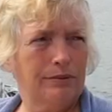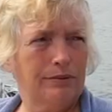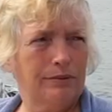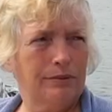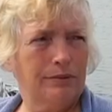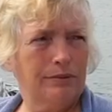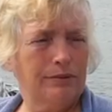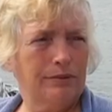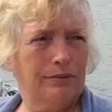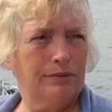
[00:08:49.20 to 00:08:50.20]

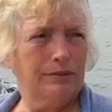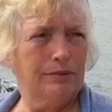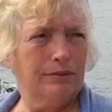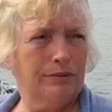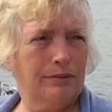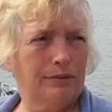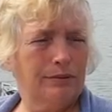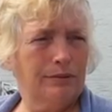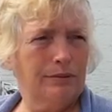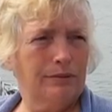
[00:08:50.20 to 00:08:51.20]

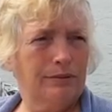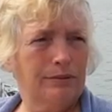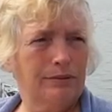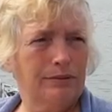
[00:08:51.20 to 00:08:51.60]
[no speech]